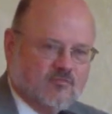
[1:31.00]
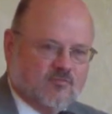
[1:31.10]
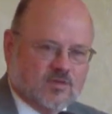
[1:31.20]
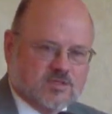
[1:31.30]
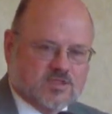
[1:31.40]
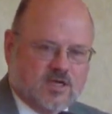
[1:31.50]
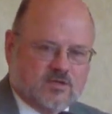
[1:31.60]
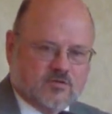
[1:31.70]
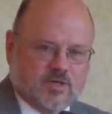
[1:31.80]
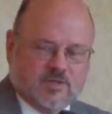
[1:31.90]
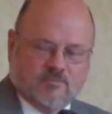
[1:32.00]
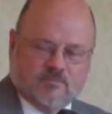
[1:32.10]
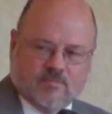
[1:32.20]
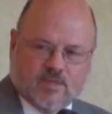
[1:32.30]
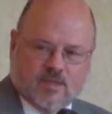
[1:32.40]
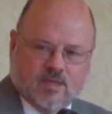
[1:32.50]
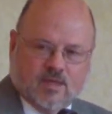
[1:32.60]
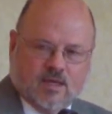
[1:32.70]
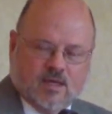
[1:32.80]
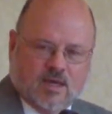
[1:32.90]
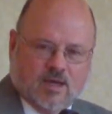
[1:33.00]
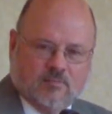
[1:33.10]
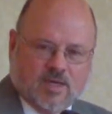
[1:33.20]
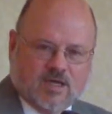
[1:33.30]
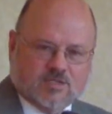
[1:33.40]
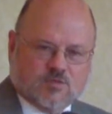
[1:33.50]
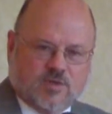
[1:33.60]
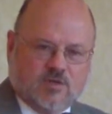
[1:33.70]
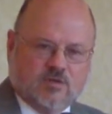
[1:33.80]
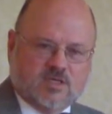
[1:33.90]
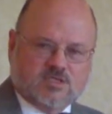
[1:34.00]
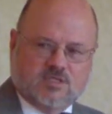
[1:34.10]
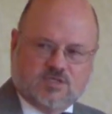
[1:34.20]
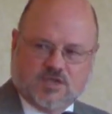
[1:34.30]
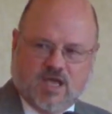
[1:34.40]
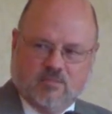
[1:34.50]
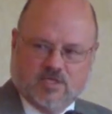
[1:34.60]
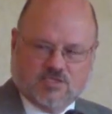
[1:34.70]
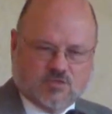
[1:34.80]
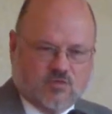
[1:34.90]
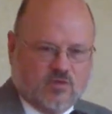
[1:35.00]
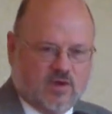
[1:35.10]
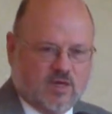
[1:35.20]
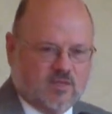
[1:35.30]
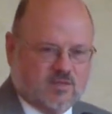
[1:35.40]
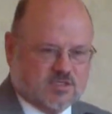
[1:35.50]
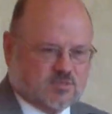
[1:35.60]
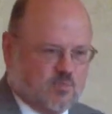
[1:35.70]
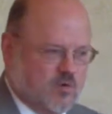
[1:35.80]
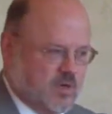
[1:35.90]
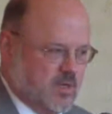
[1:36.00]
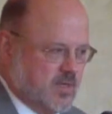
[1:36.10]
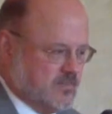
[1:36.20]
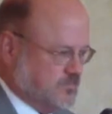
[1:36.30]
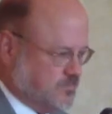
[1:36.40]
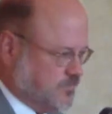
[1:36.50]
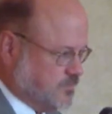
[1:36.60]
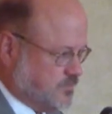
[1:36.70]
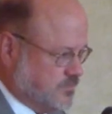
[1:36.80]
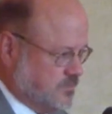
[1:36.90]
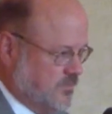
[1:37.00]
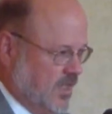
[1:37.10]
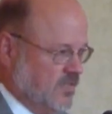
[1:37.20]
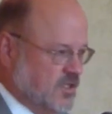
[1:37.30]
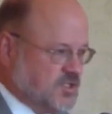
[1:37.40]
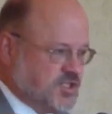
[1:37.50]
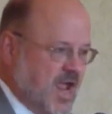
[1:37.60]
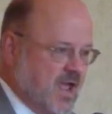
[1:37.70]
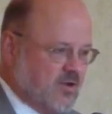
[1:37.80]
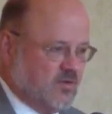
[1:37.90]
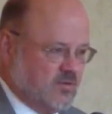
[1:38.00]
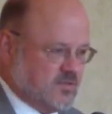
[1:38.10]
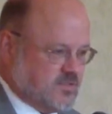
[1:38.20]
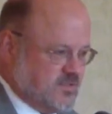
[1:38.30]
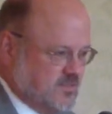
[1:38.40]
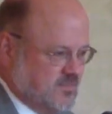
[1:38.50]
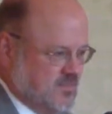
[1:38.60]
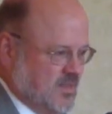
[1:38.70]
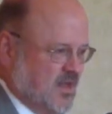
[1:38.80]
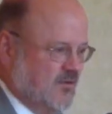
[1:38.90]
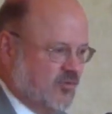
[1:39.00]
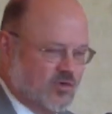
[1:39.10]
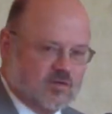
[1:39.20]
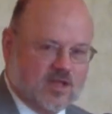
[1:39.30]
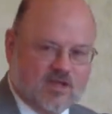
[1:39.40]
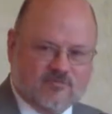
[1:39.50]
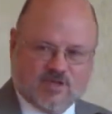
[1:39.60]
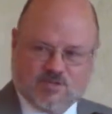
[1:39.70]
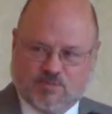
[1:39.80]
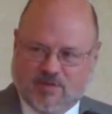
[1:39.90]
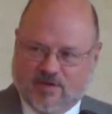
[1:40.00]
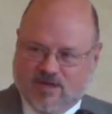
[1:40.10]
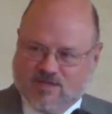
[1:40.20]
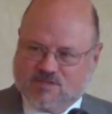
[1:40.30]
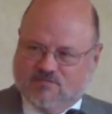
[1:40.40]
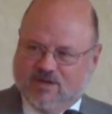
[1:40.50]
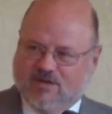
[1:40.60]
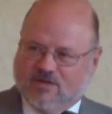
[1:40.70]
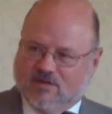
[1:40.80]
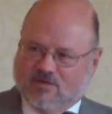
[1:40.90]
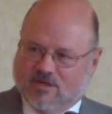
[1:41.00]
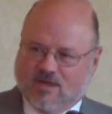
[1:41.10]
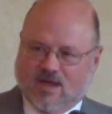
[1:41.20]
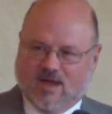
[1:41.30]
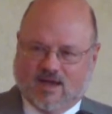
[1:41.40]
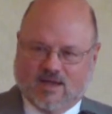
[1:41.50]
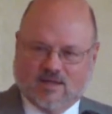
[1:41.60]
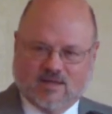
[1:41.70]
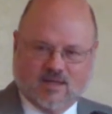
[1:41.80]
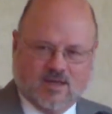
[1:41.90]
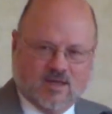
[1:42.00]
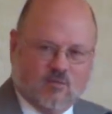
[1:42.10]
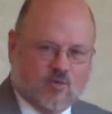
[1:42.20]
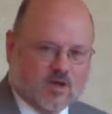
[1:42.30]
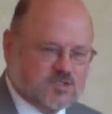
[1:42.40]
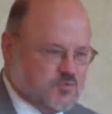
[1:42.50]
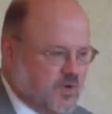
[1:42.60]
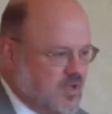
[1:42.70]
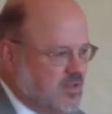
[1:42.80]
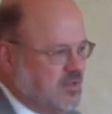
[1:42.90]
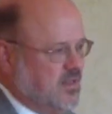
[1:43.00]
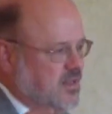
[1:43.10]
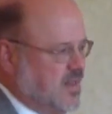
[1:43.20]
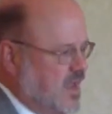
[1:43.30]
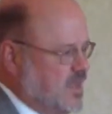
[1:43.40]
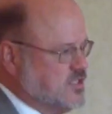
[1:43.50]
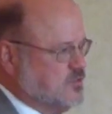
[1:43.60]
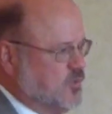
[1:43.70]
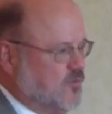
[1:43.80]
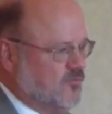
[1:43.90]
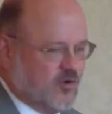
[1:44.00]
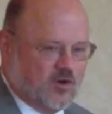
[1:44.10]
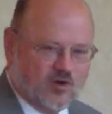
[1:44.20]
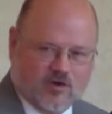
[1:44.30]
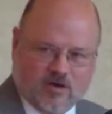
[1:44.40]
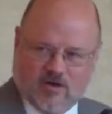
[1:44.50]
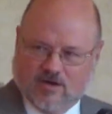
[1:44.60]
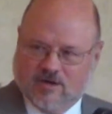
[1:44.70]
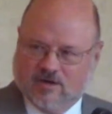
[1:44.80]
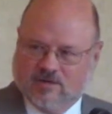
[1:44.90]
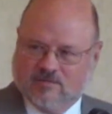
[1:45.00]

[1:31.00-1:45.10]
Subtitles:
for this country. Because when you listen to Jamie's story this morning, the shackles of her life experience very early on were as real and tangible for her